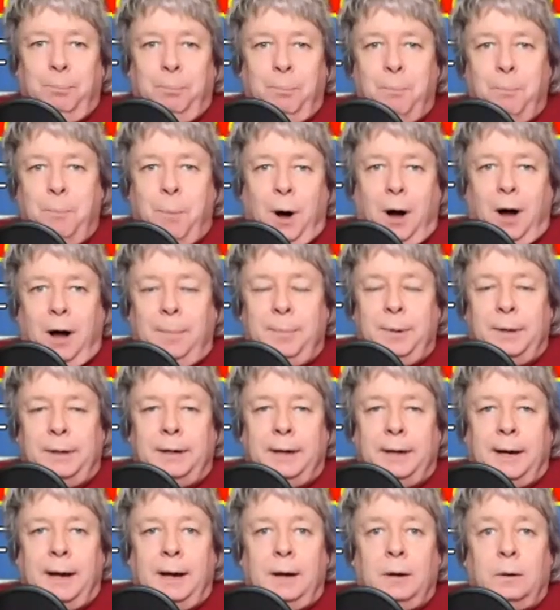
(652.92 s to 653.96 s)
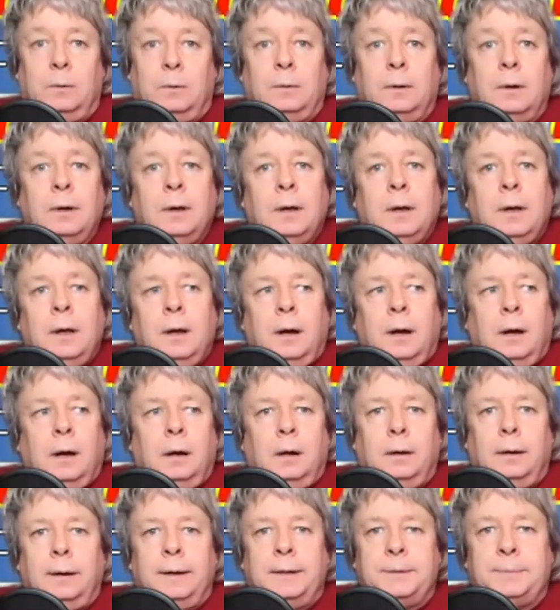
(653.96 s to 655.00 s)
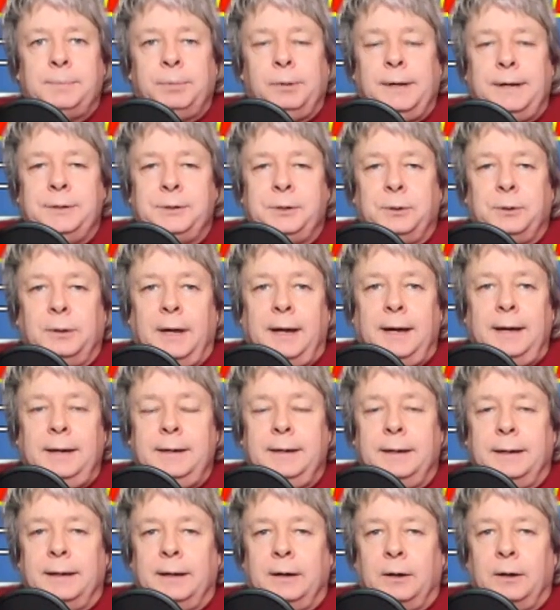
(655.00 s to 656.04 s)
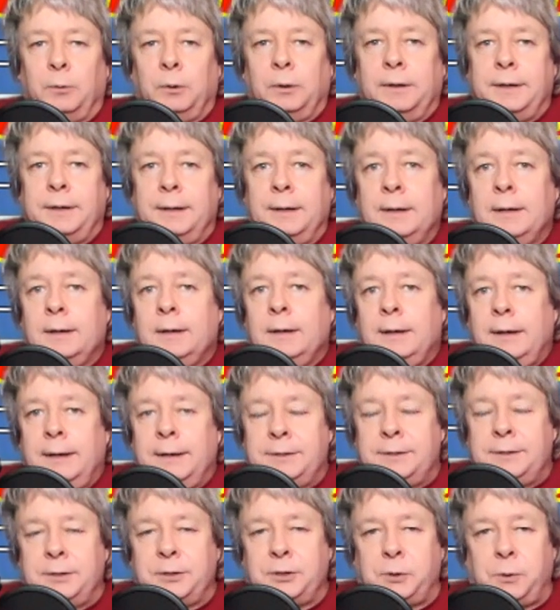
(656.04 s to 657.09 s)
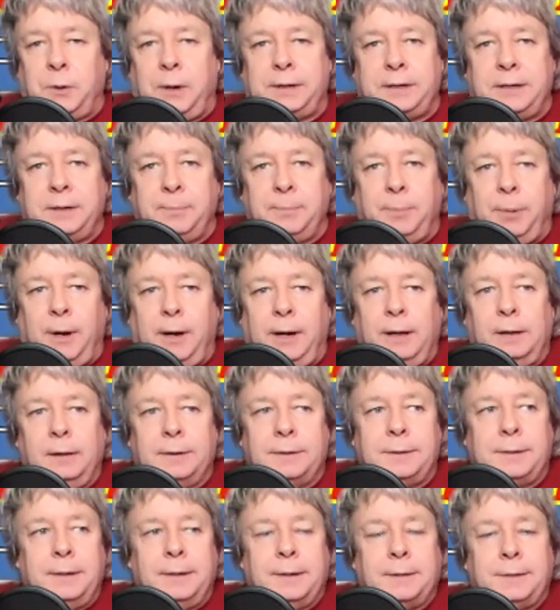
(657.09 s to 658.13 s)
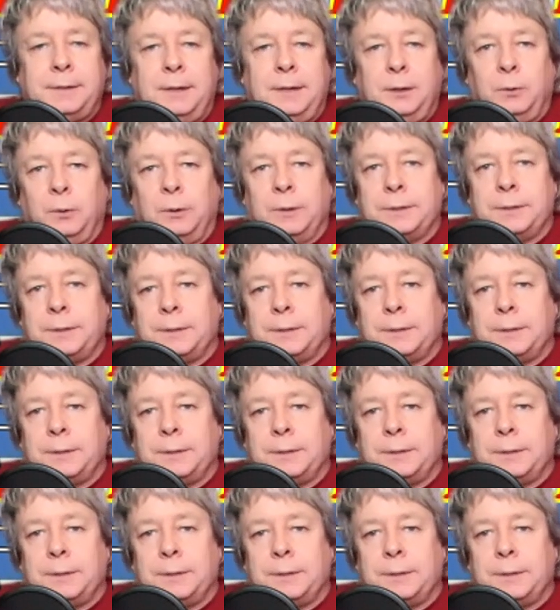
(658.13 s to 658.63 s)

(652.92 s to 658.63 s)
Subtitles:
bob in and out as planes are landing, and it really is distracting pilots and et cetera.